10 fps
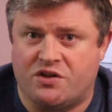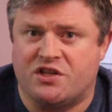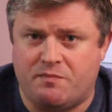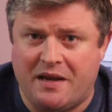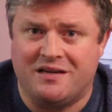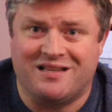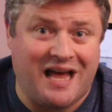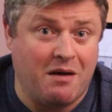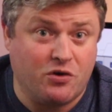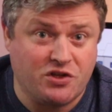to spend
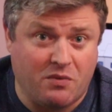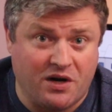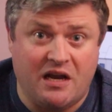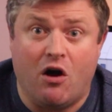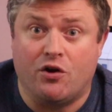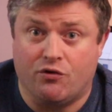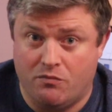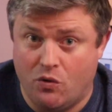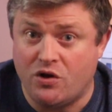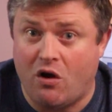that much money on a
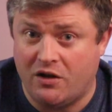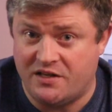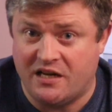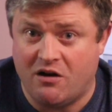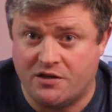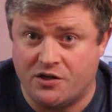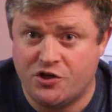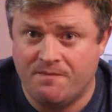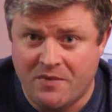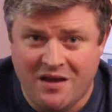remote holiday cottage.